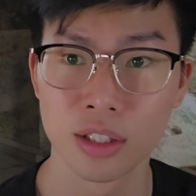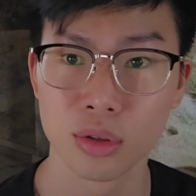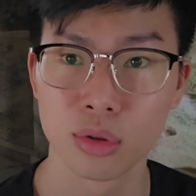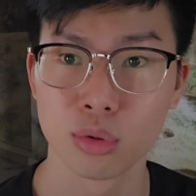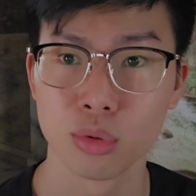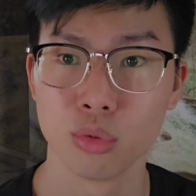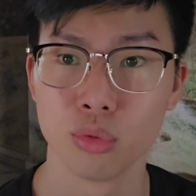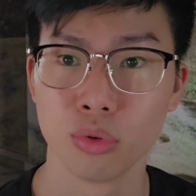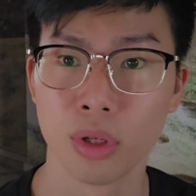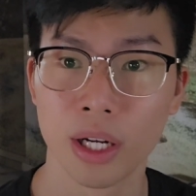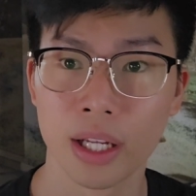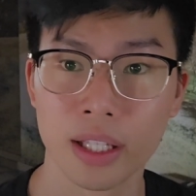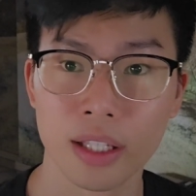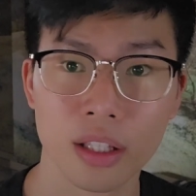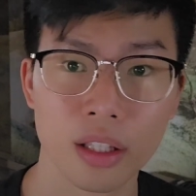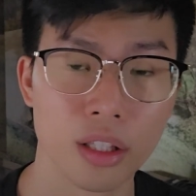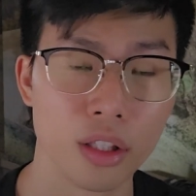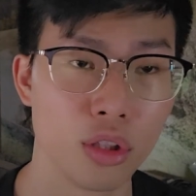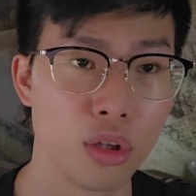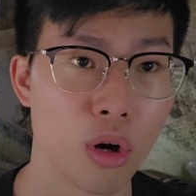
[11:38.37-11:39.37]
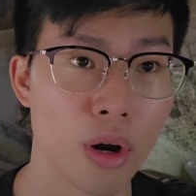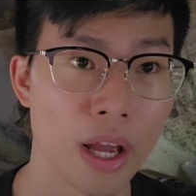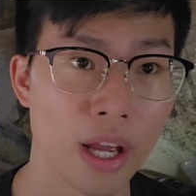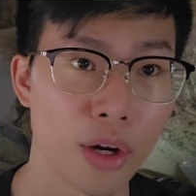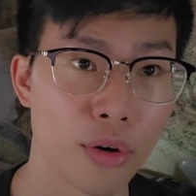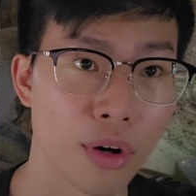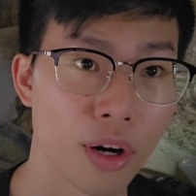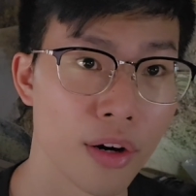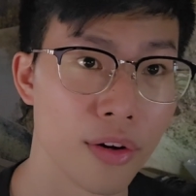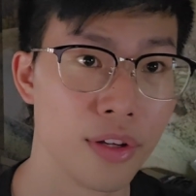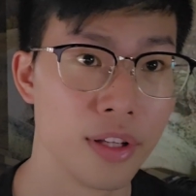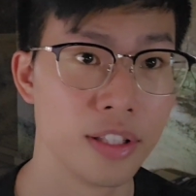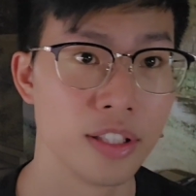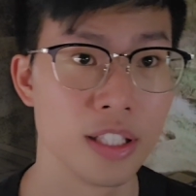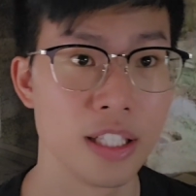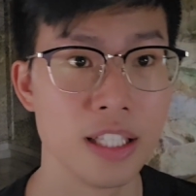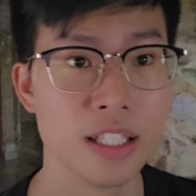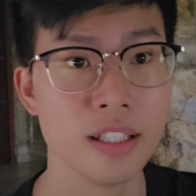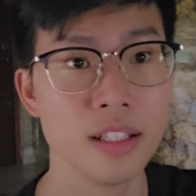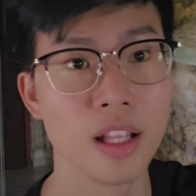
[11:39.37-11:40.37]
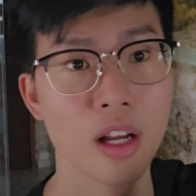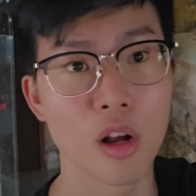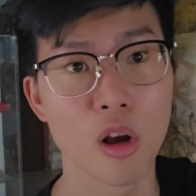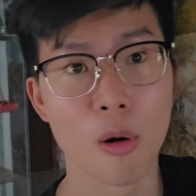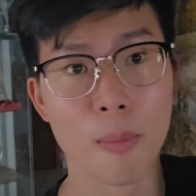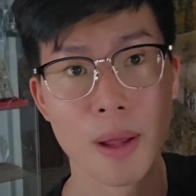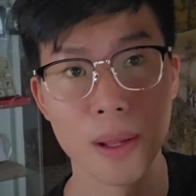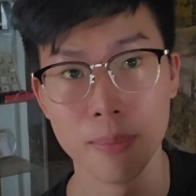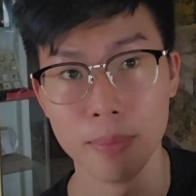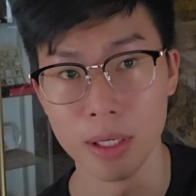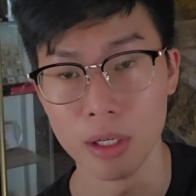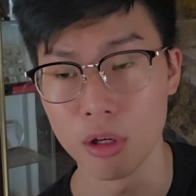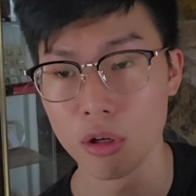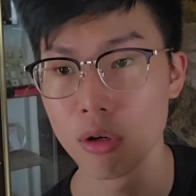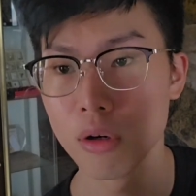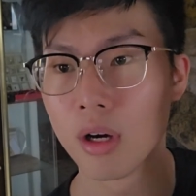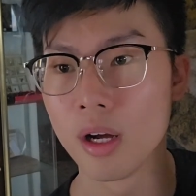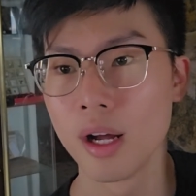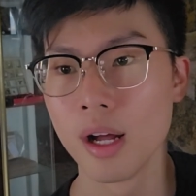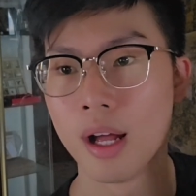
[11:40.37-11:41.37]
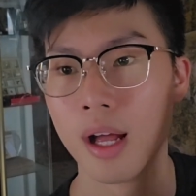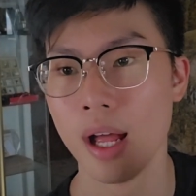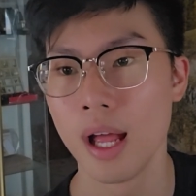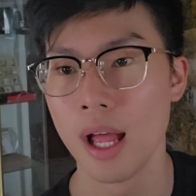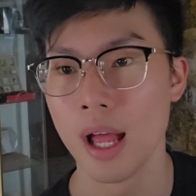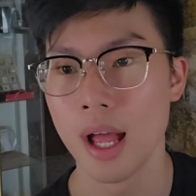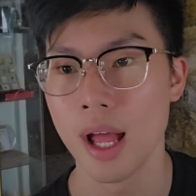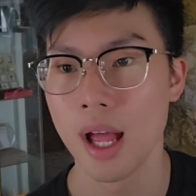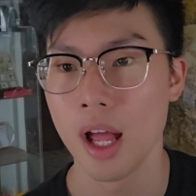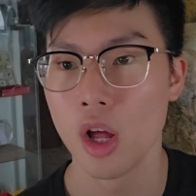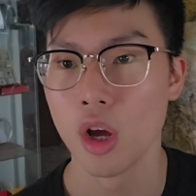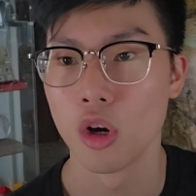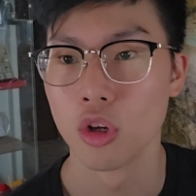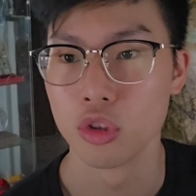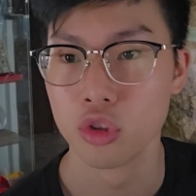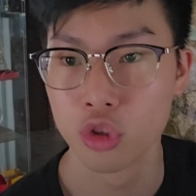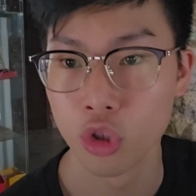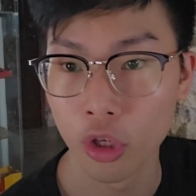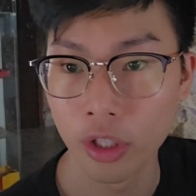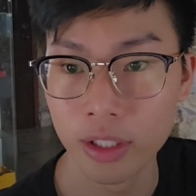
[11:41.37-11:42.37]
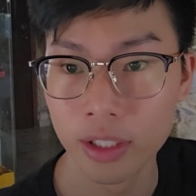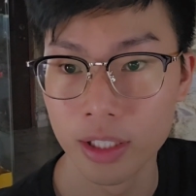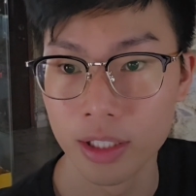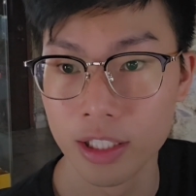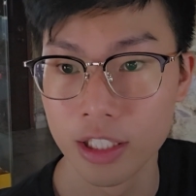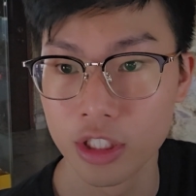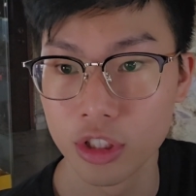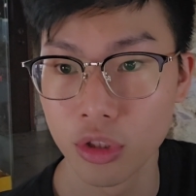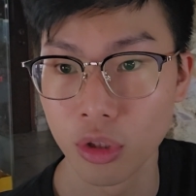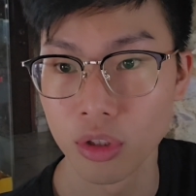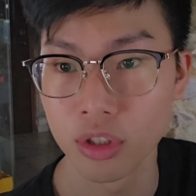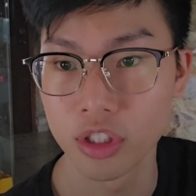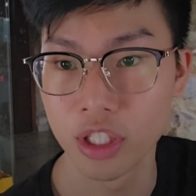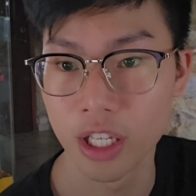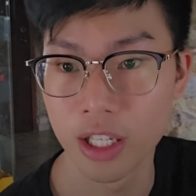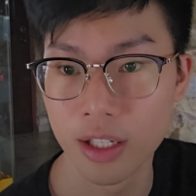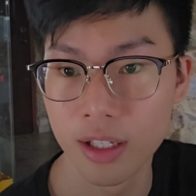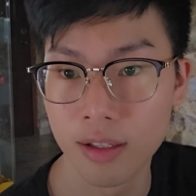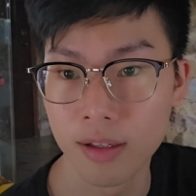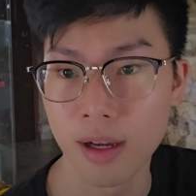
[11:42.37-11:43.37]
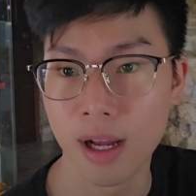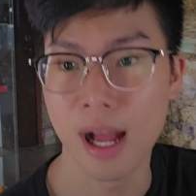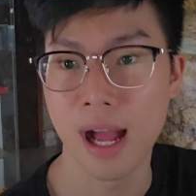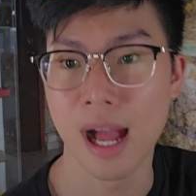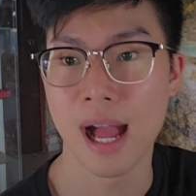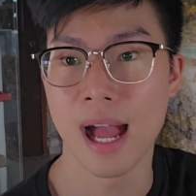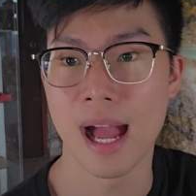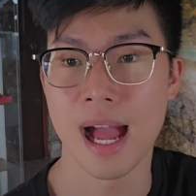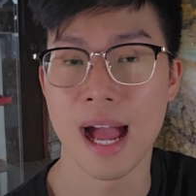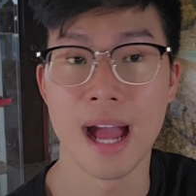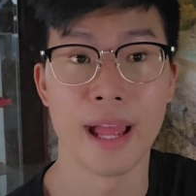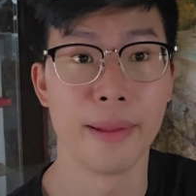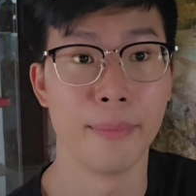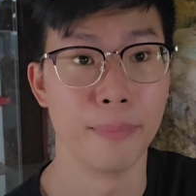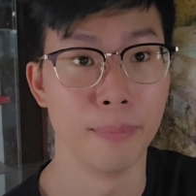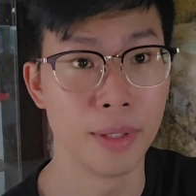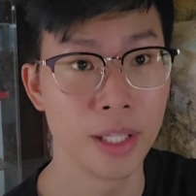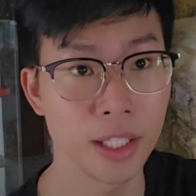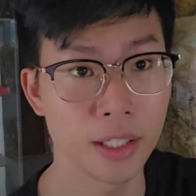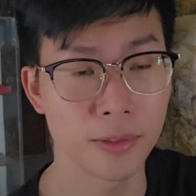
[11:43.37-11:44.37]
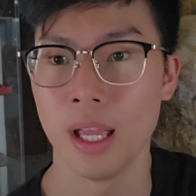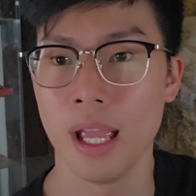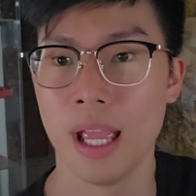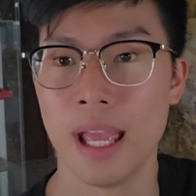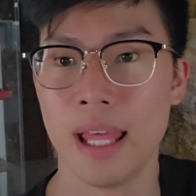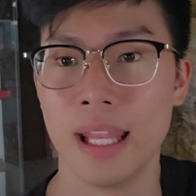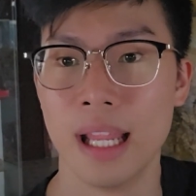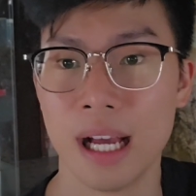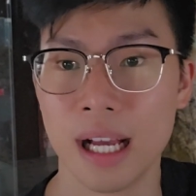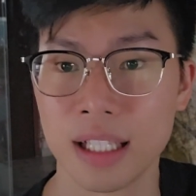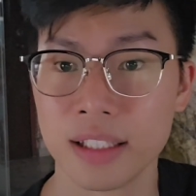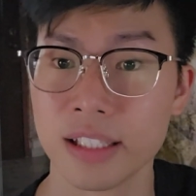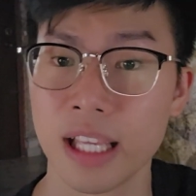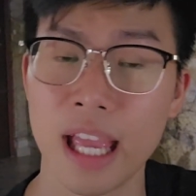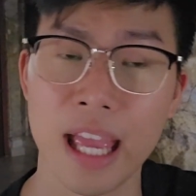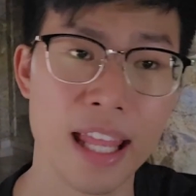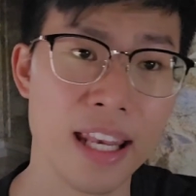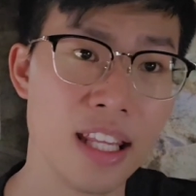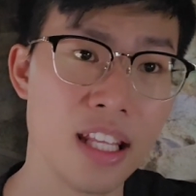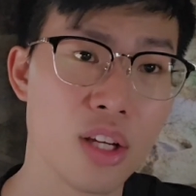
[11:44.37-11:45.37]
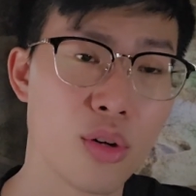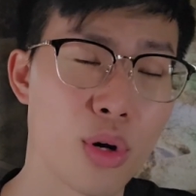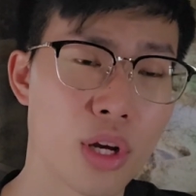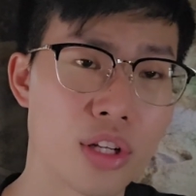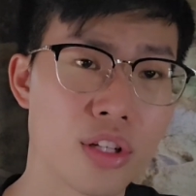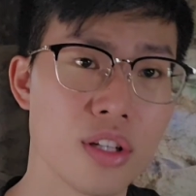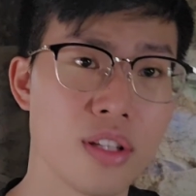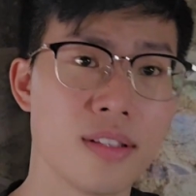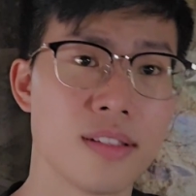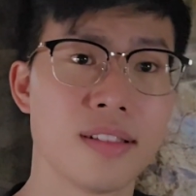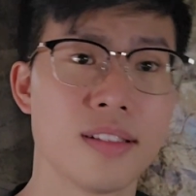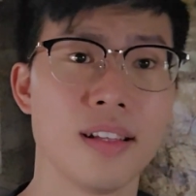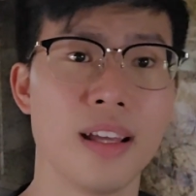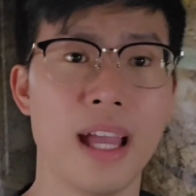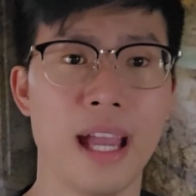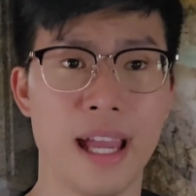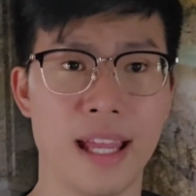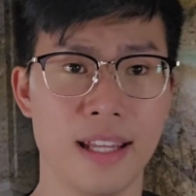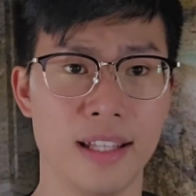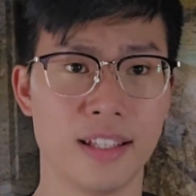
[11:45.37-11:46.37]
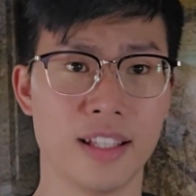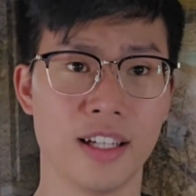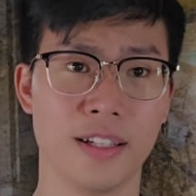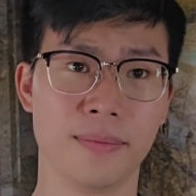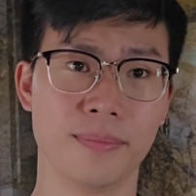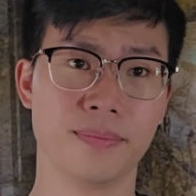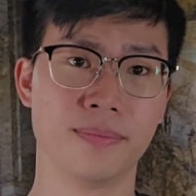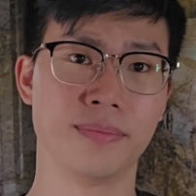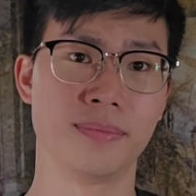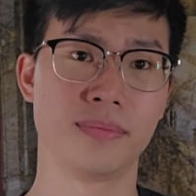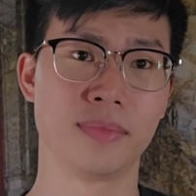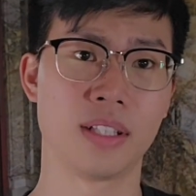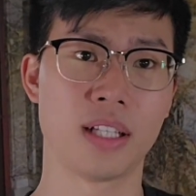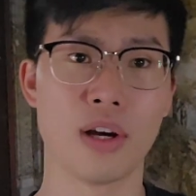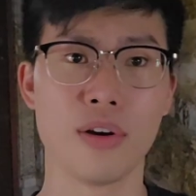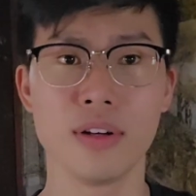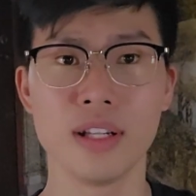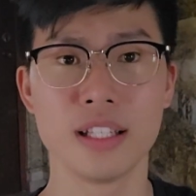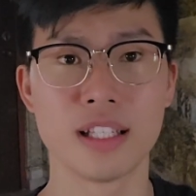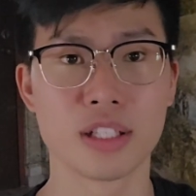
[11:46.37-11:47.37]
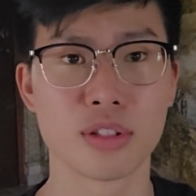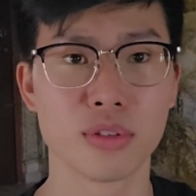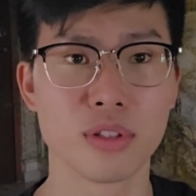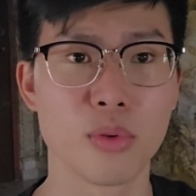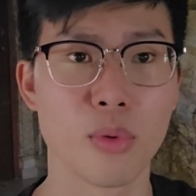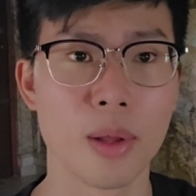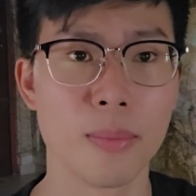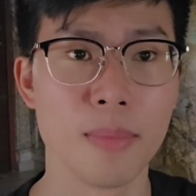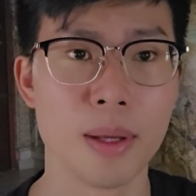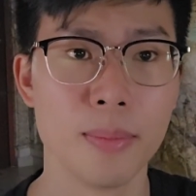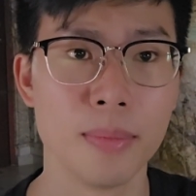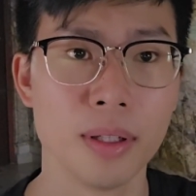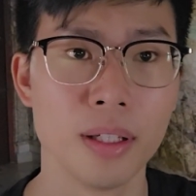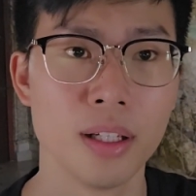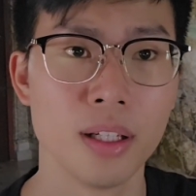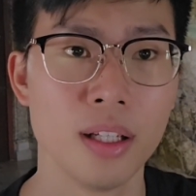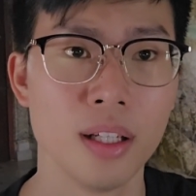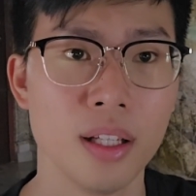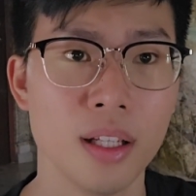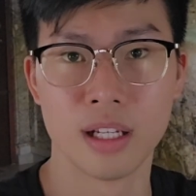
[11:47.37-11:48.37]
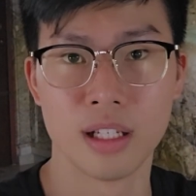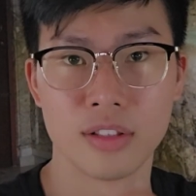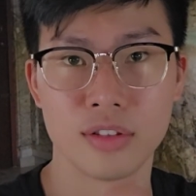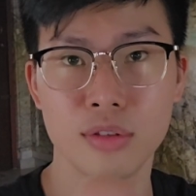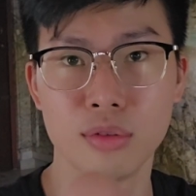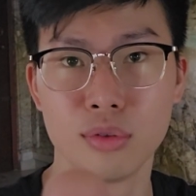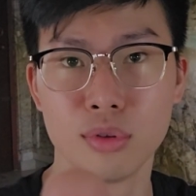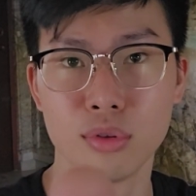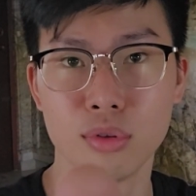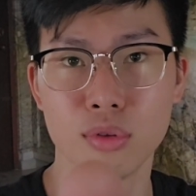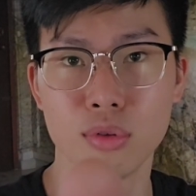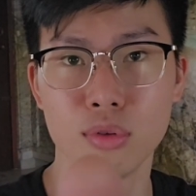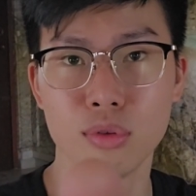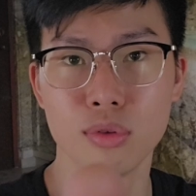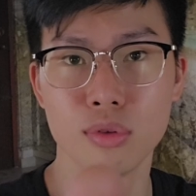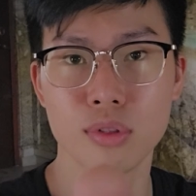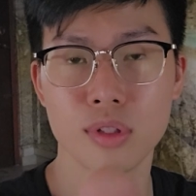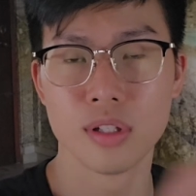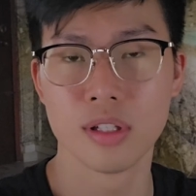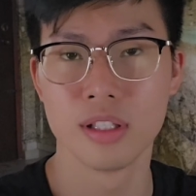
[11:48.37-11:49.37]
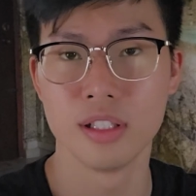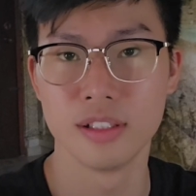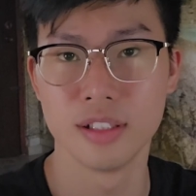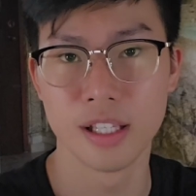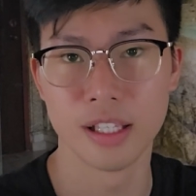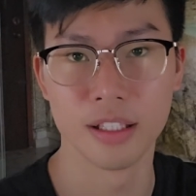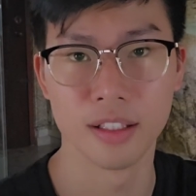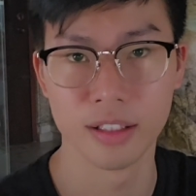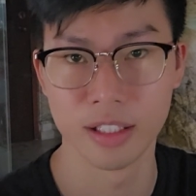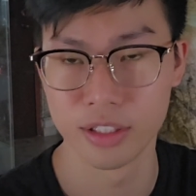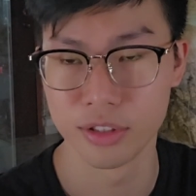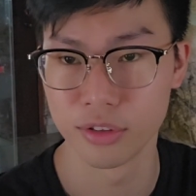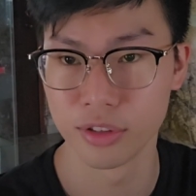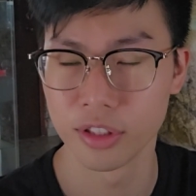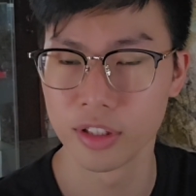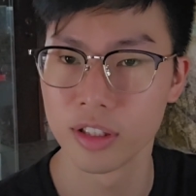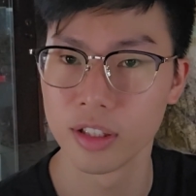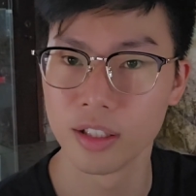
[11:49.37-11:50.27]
to write your inquiries in the comment below or join the Discord channel I made and ask any questions anytime. Currently there's only 1 member. Still don't know who is that joined.